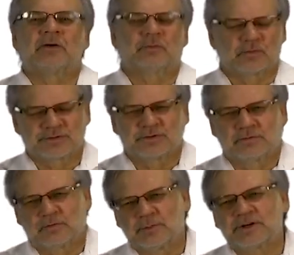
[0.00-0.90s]
Of course,
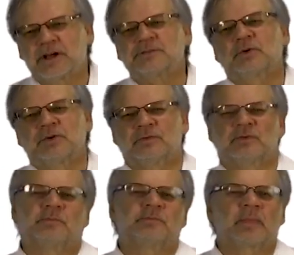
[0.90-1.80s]
from a tax point of
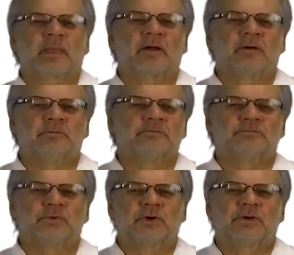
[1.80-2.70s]
view,
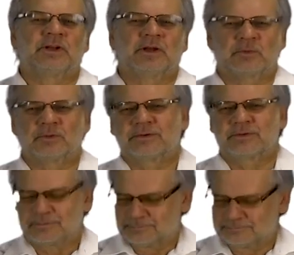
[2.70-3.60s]
we're not dealing
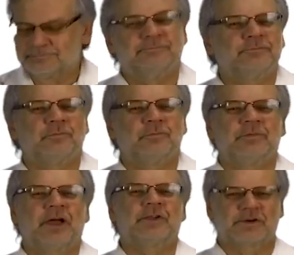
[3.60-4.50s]
with
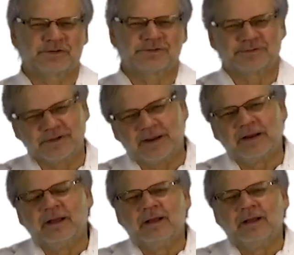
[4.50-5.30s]
the other issues there.